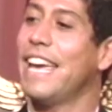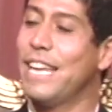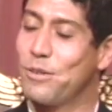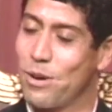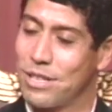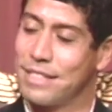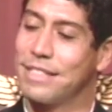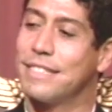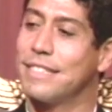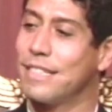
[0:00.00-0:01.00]
It
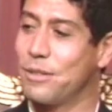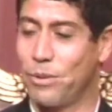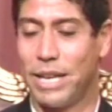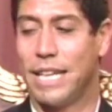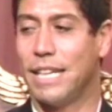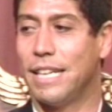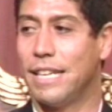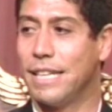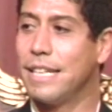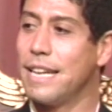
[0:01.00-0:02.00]
was
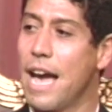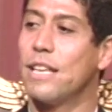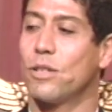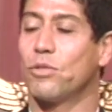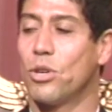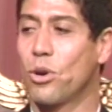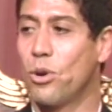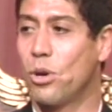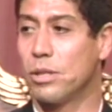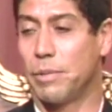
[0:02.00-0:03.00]
really nice of Jean
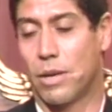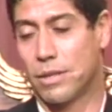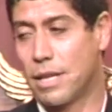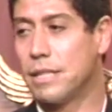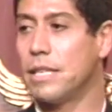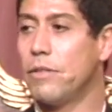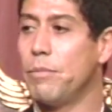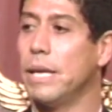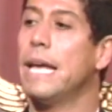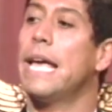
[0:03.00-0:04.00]
Claude because that gave
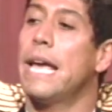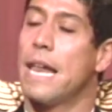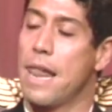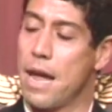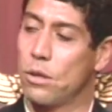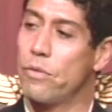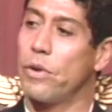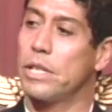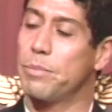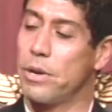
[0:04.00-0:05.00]
me a lot of
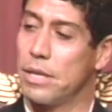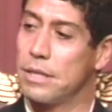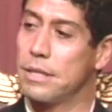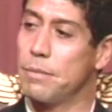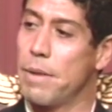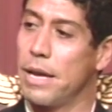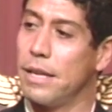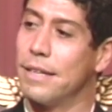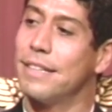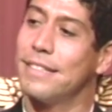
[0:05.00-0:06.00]
experience in
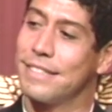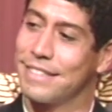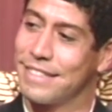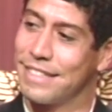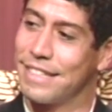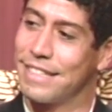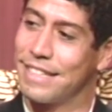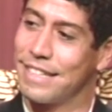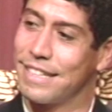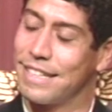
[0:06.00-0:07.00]
my. Uh, but did
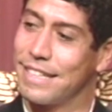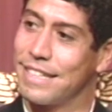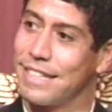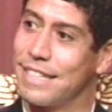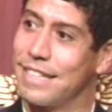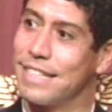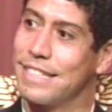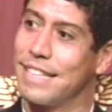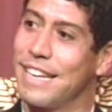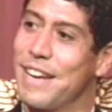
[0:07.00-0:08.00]
you get sick of each
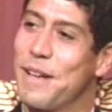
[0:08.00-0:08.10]
other?